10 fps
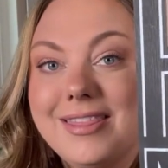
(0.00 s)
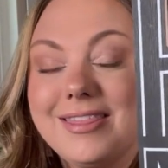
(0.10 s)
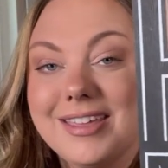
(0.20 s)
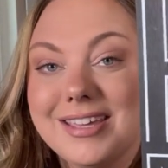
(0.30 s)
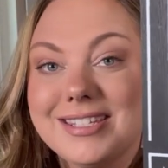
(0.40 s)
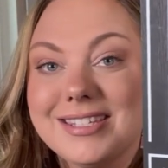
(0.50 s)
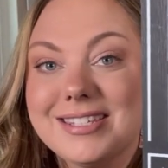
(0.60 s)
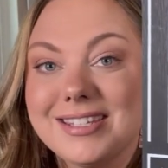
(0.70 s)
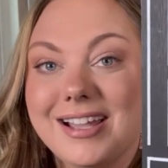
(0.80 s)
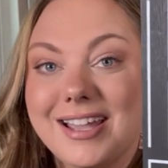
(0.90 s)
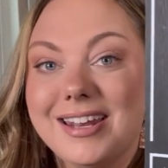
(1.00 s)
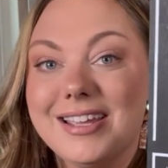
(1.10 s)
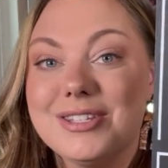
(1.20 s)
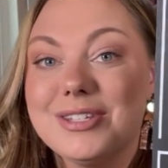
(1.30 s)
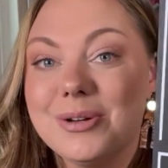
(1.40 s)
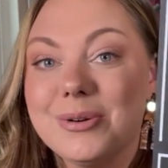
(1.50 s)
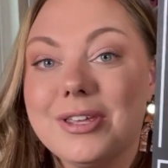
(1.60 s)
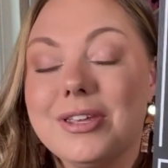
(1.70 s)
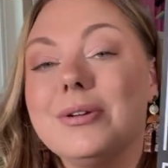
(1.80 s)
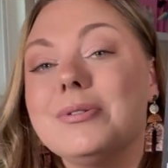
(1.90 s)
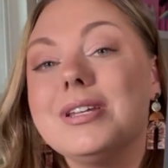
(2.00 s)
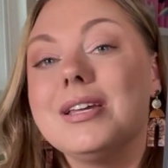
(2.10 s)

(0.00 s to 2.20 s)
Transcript: This sign is so cute.